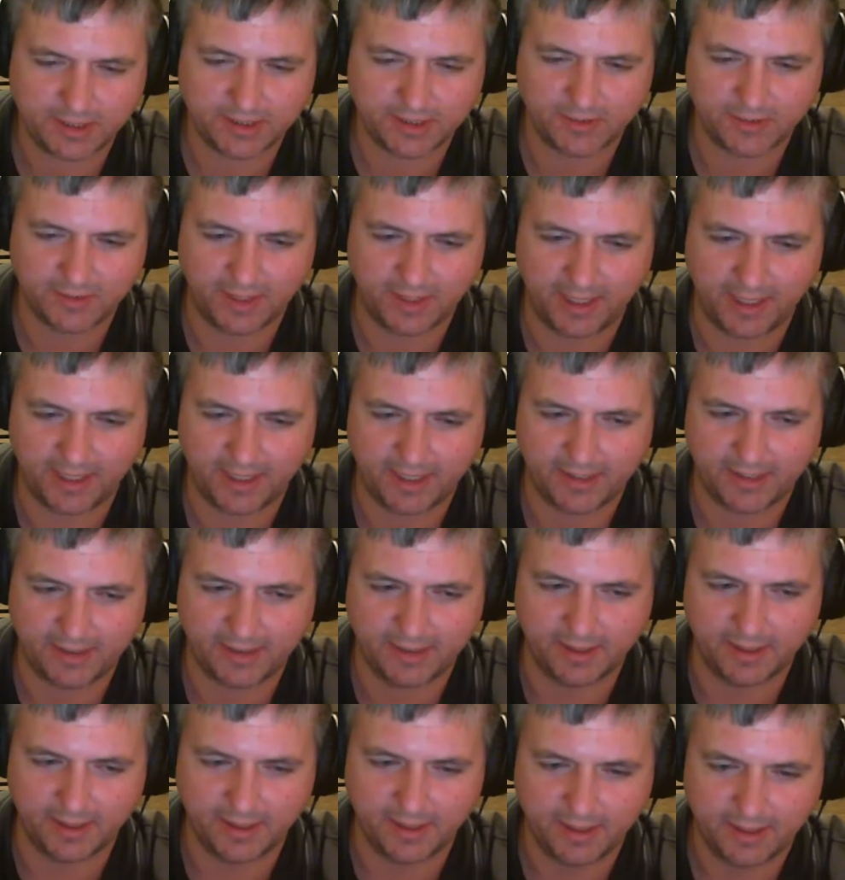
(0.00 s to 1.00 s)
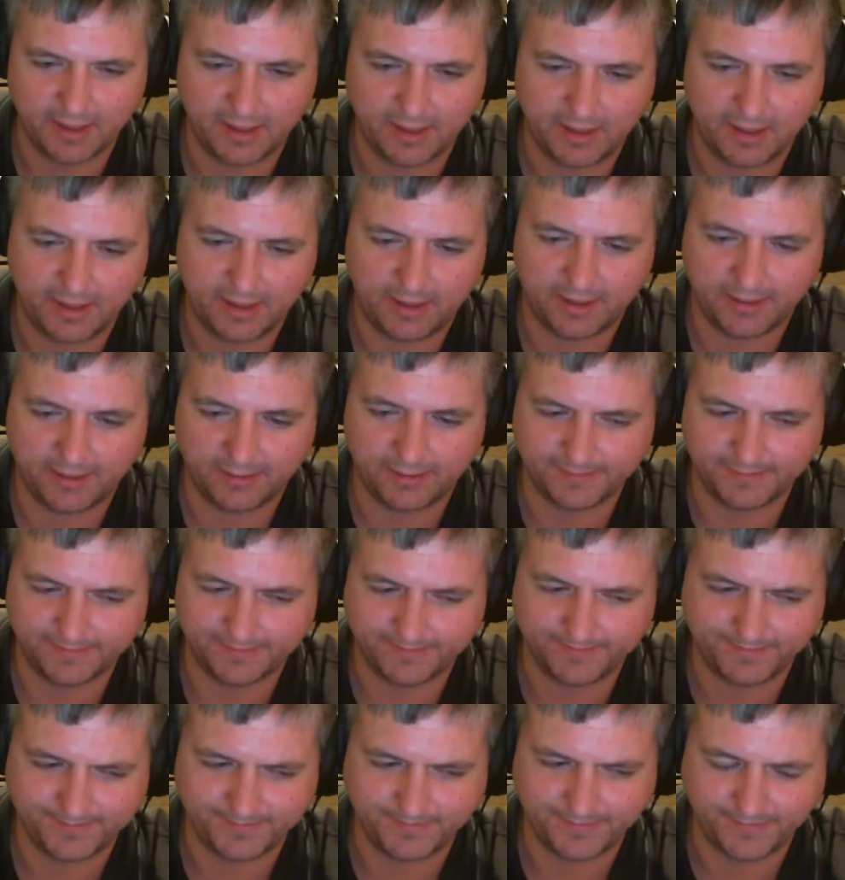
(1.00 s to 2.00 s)
to do that, and but
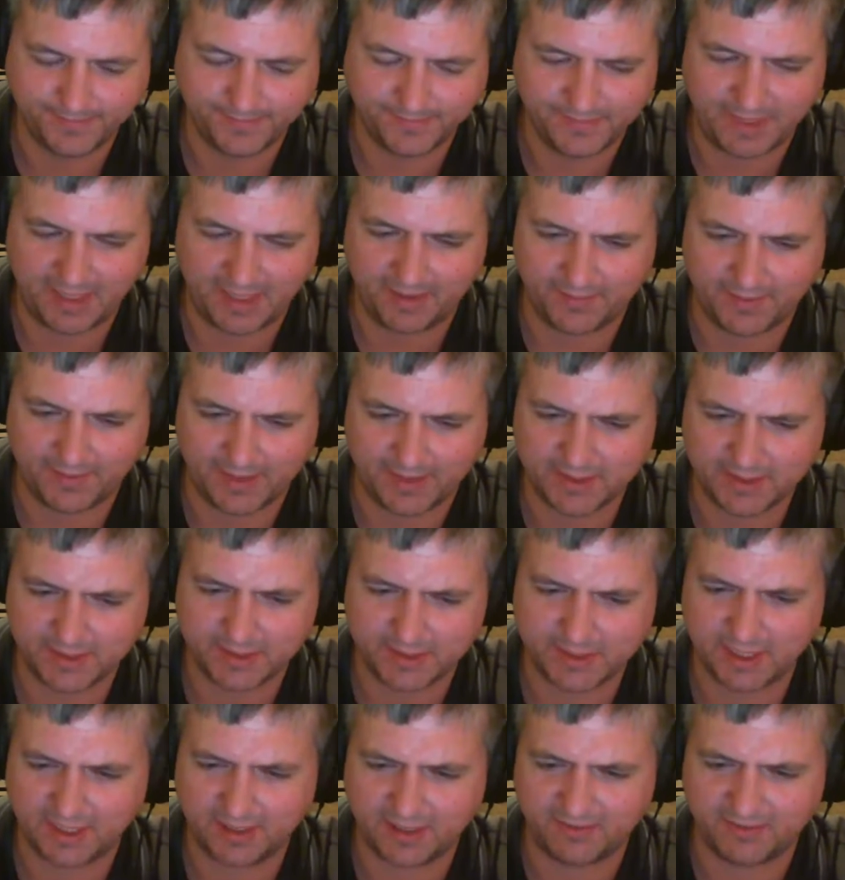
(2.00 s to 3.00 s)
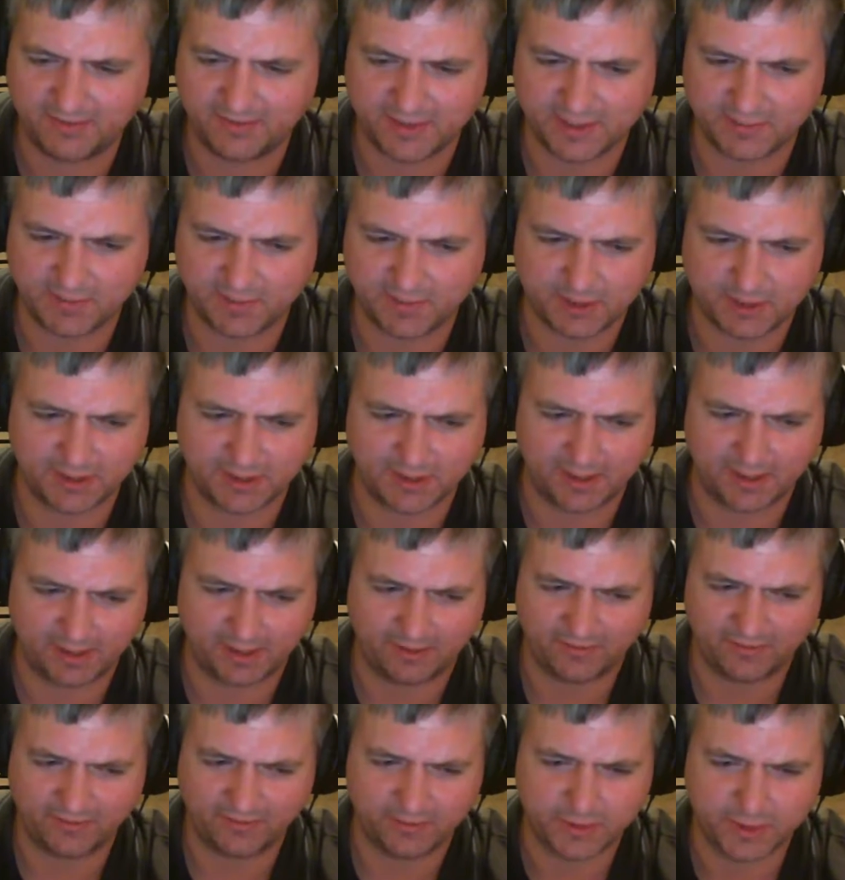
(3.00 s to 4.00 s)
it is tough, and especially like
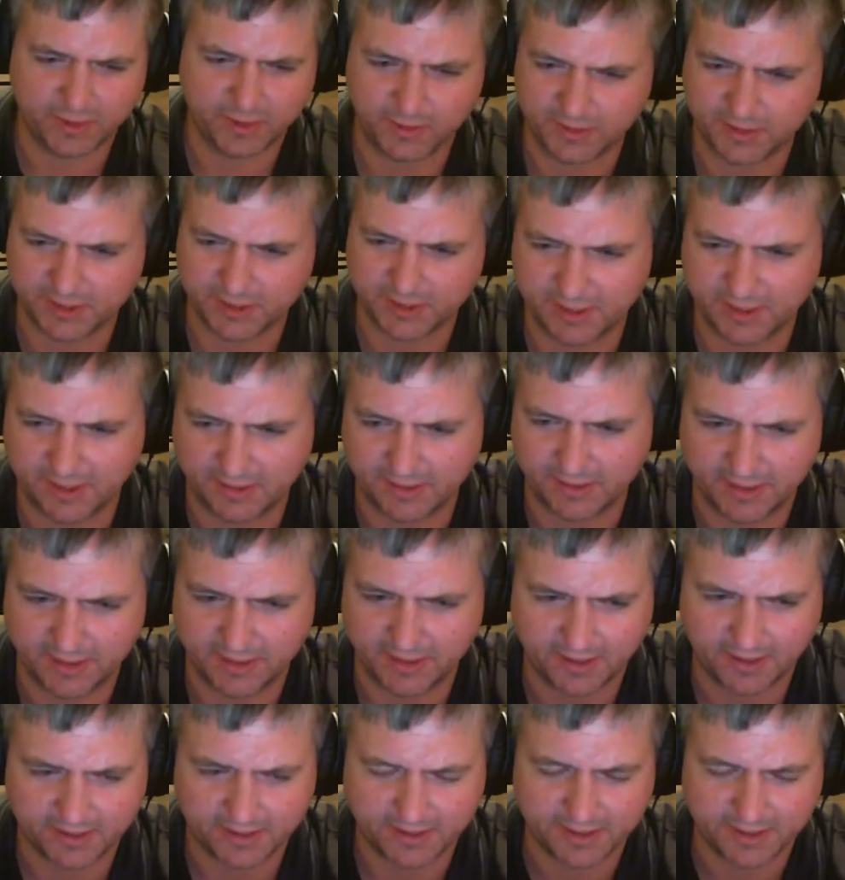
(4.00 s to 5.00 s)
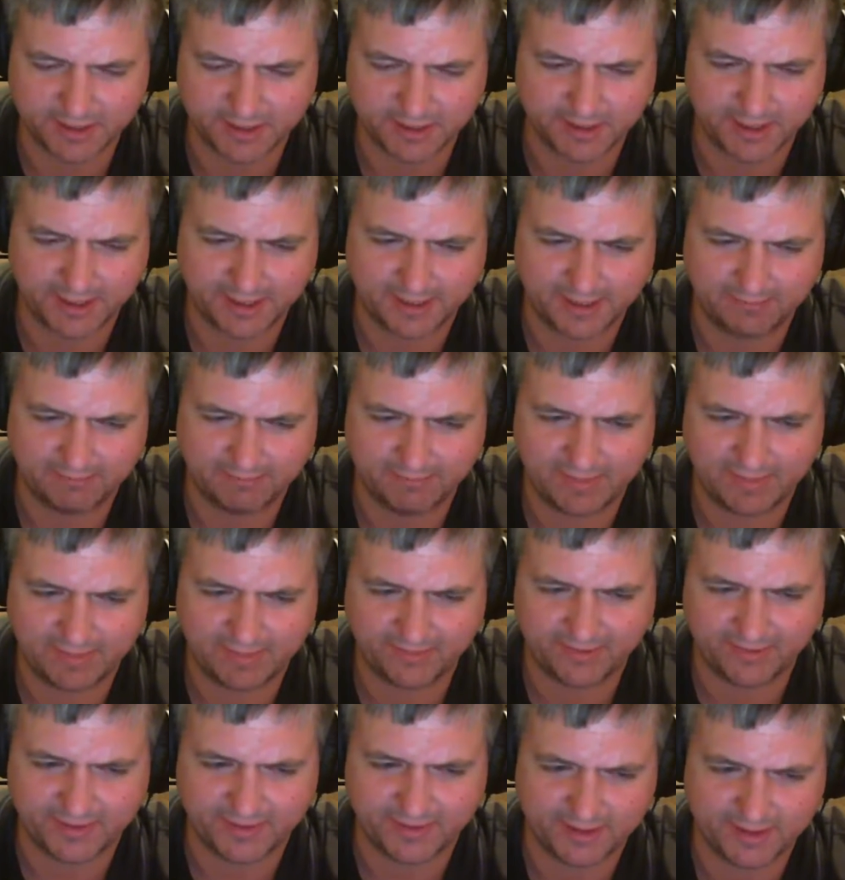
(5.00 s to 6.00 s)
your food choices out there. It's just like
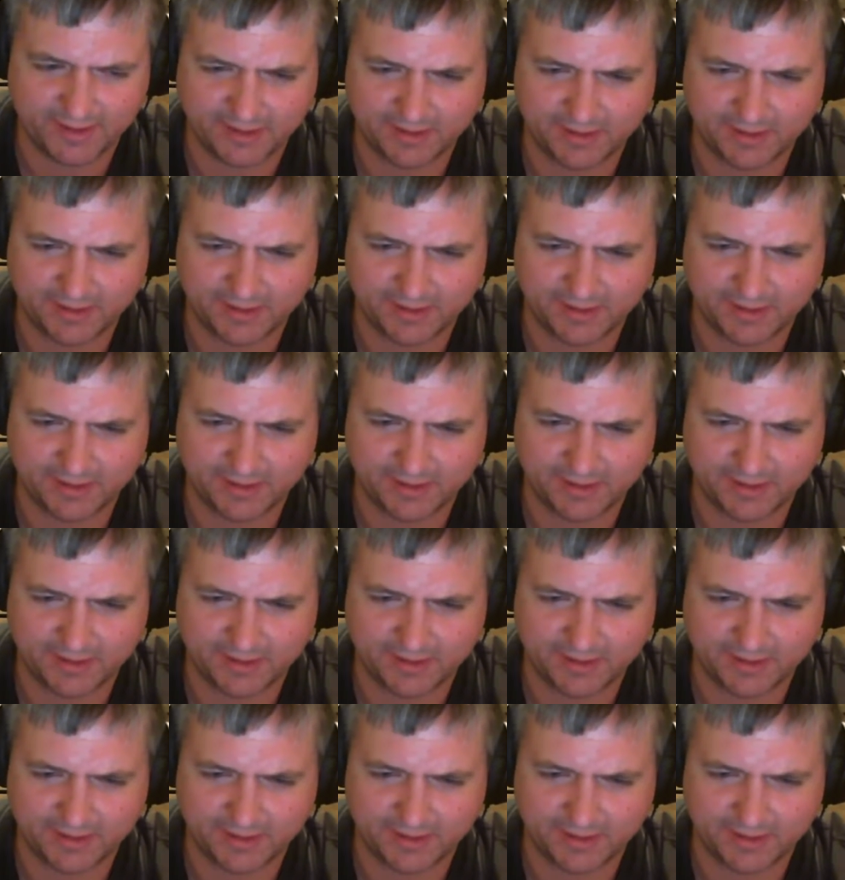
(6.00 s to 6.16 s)
everything.